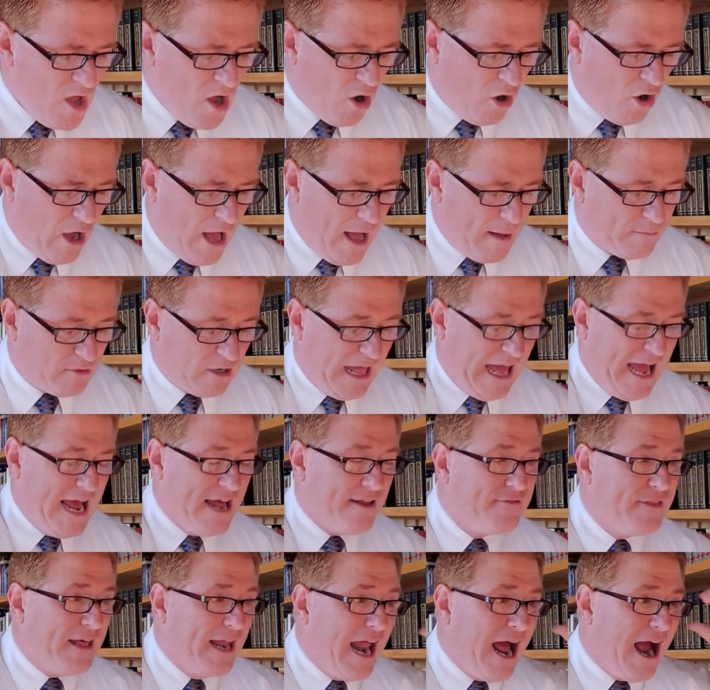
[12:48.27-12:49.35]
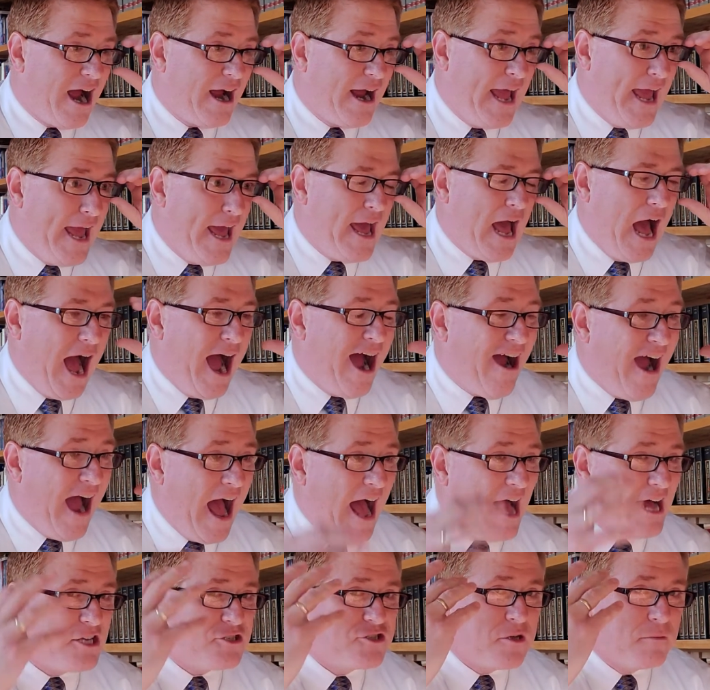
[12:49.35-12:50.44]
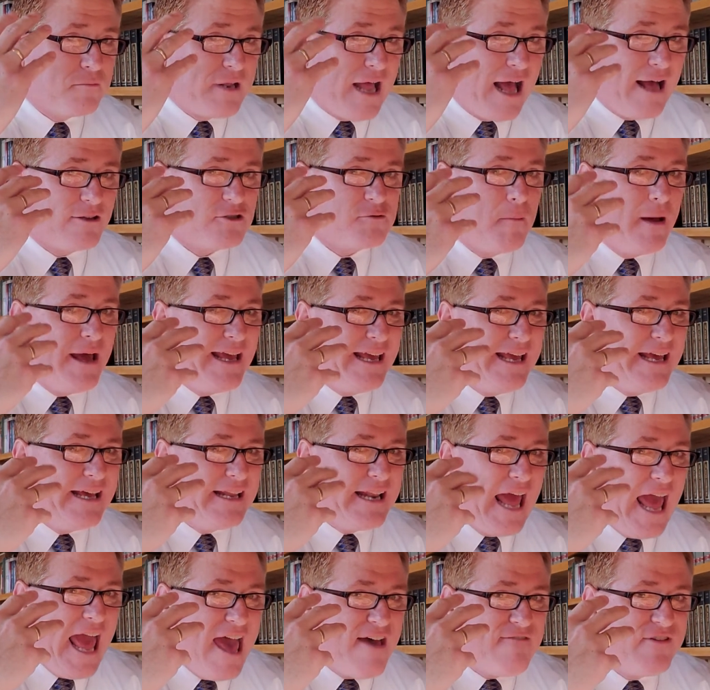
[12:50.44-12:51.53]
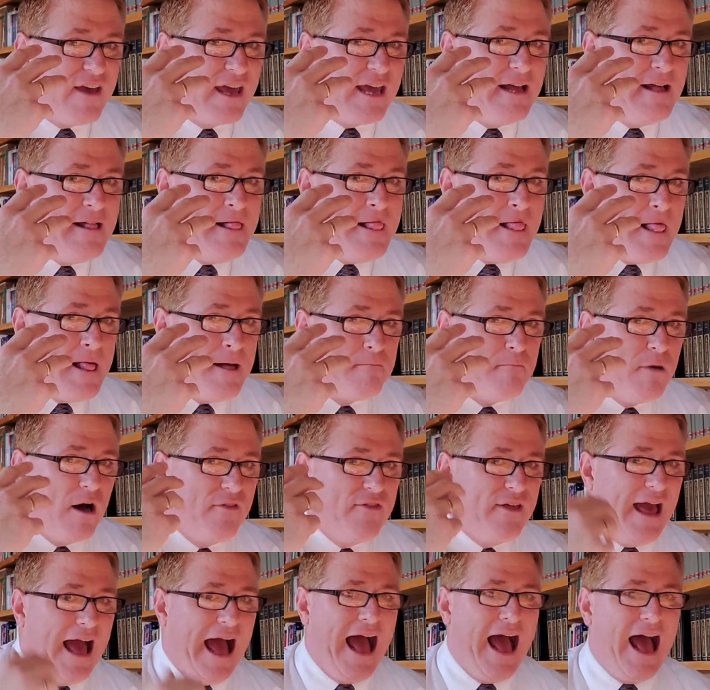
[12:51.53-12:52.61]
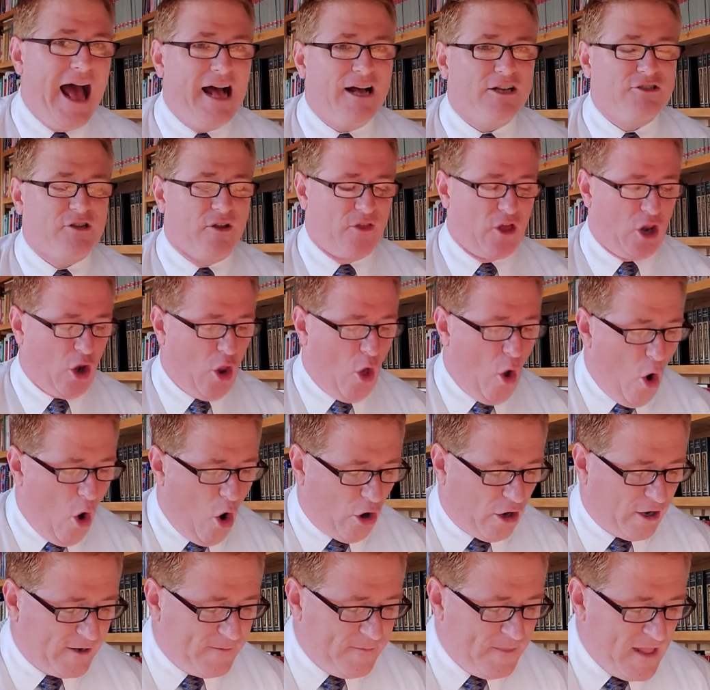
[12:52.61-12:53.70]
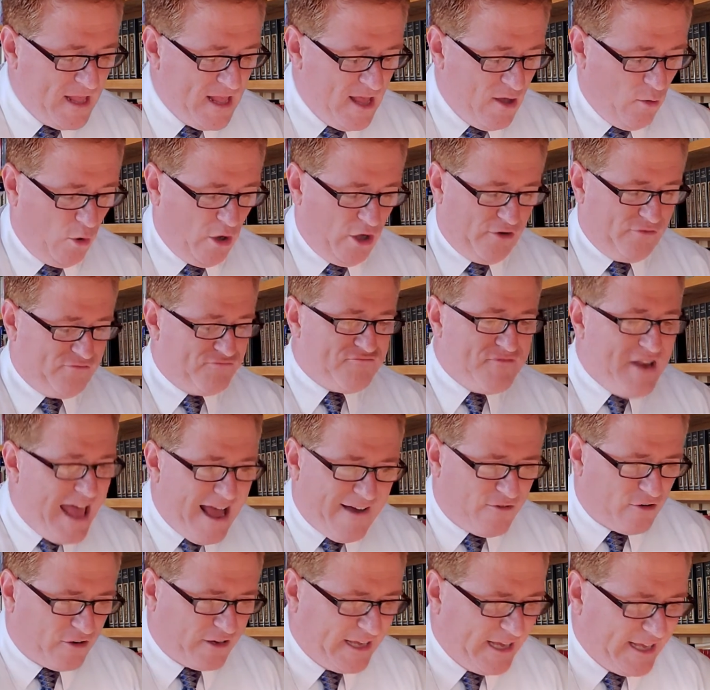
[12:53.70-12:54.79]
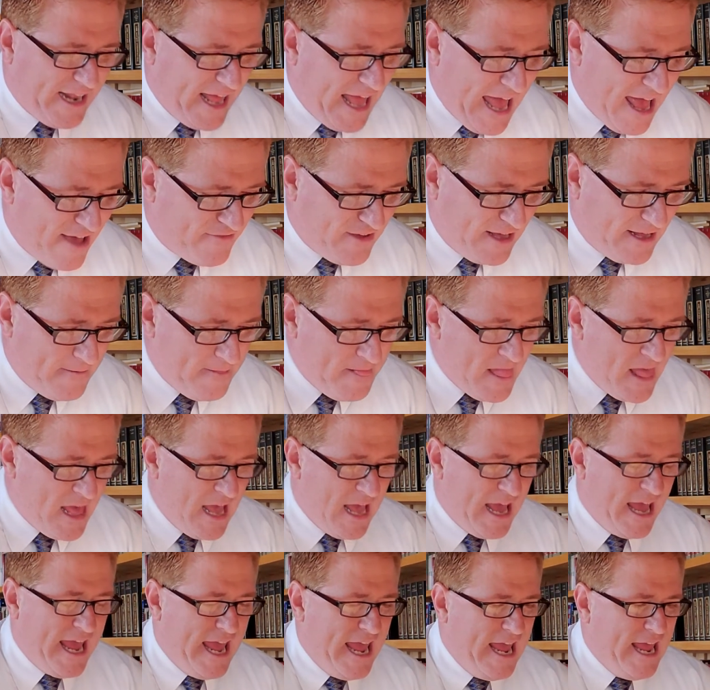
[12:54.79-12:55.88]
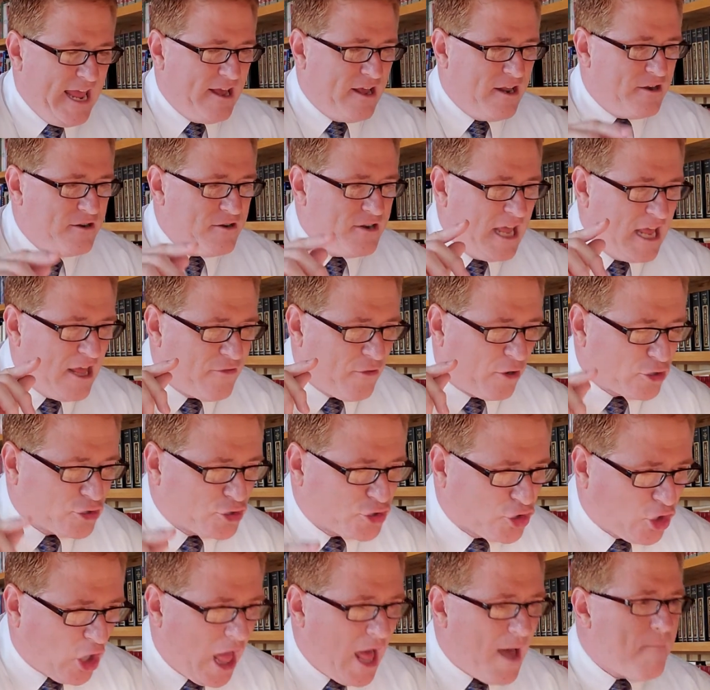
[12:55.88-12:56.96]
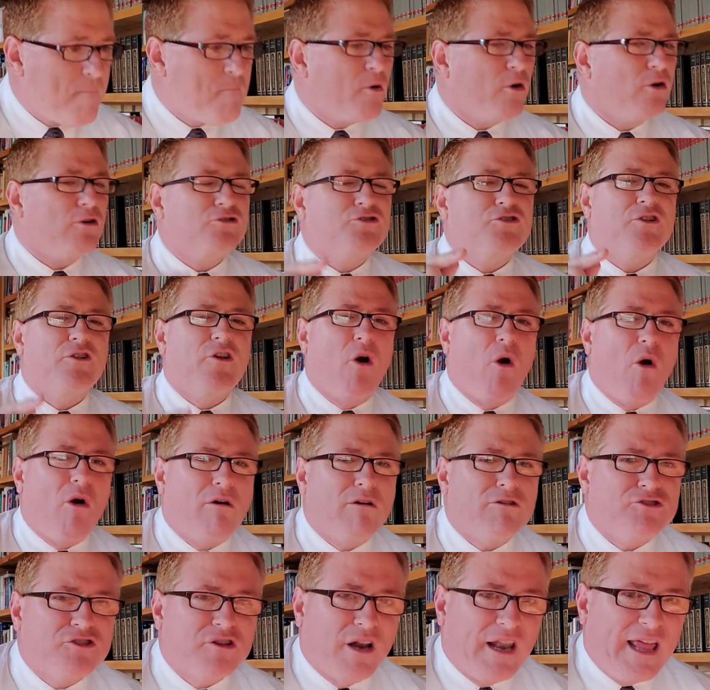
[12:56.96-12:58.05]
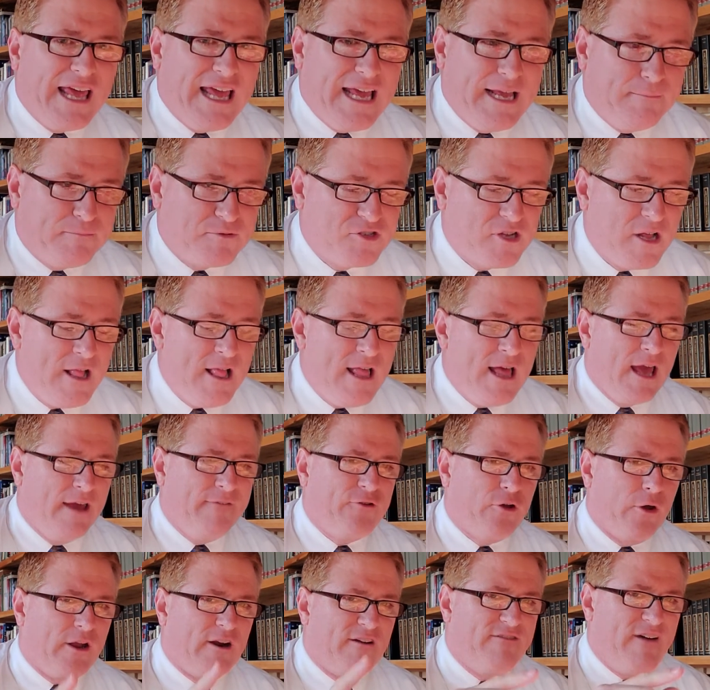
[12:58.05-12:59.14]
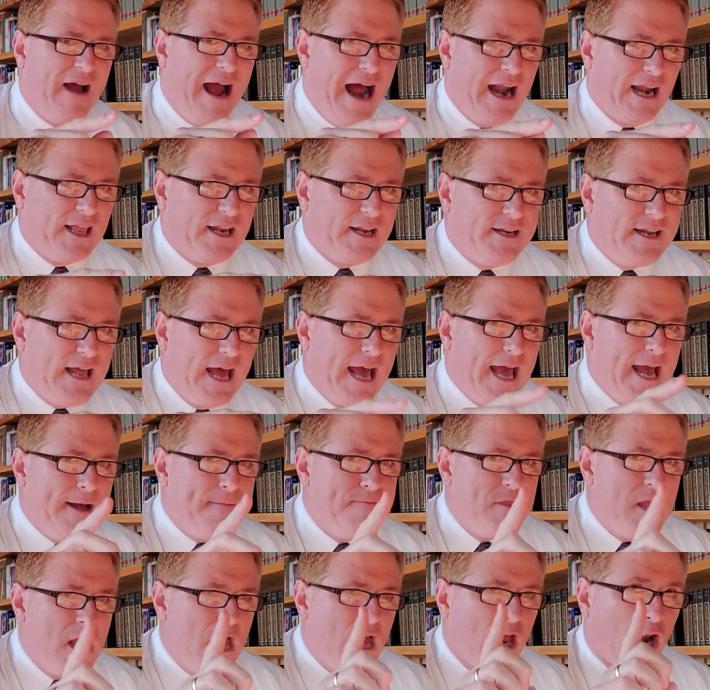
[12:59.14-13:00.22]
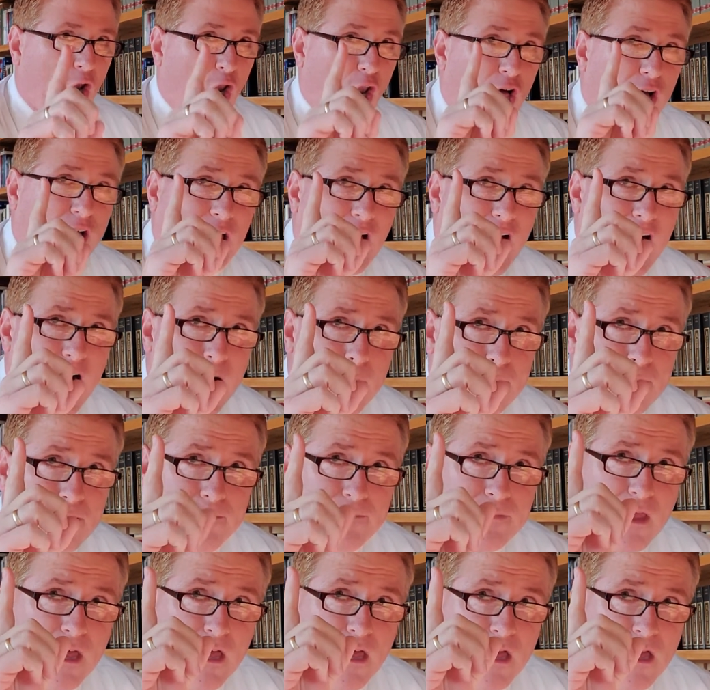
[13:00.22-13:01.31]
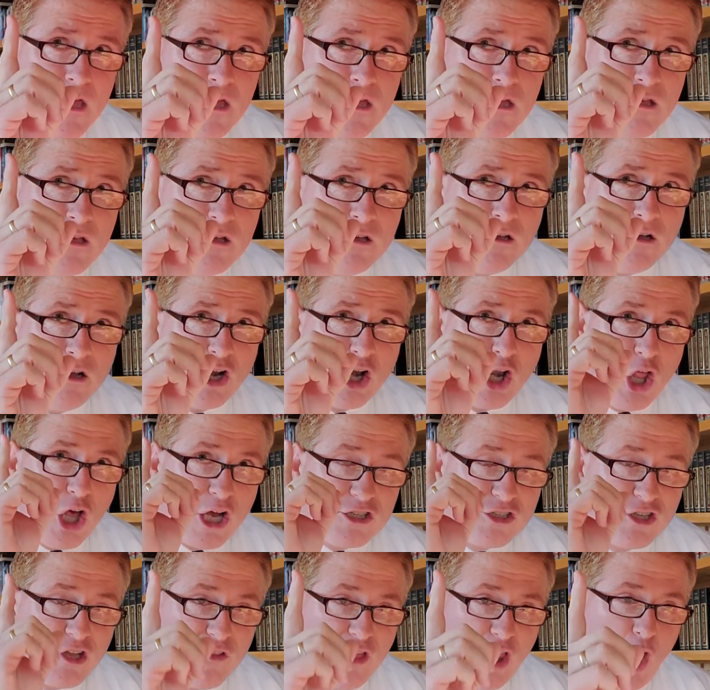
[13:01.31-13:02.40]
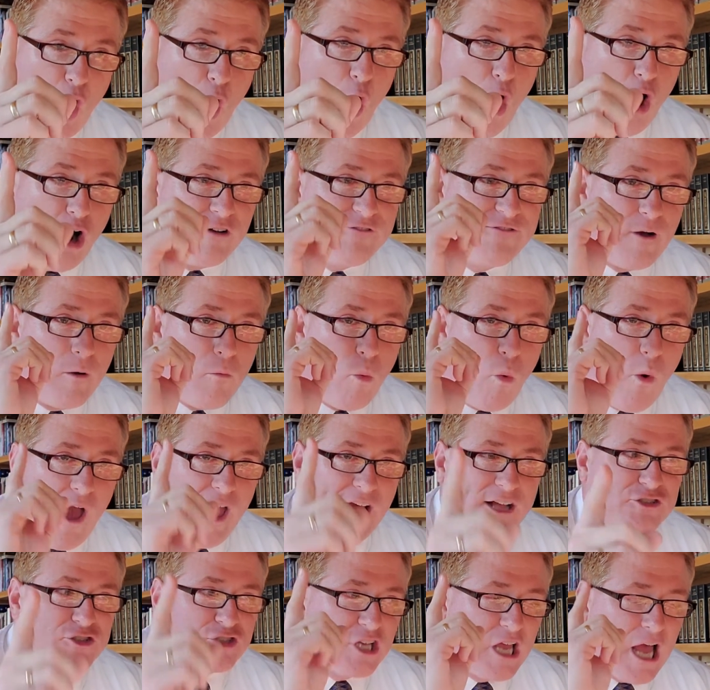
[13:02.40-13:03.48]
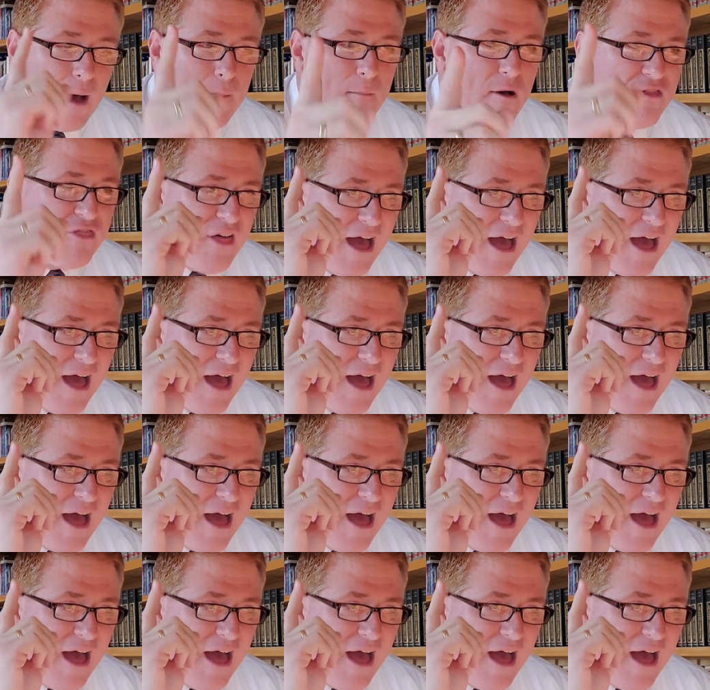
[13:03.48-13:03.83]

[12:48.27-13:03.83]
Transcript: Oh, I'm glad that our, head, our eyes sometimes may get heavy, but the eyes of the Lord will never get heavy. He neither slumbers nor sleeps. If you're in a valley today, look up. Look to the Lord from whence cometh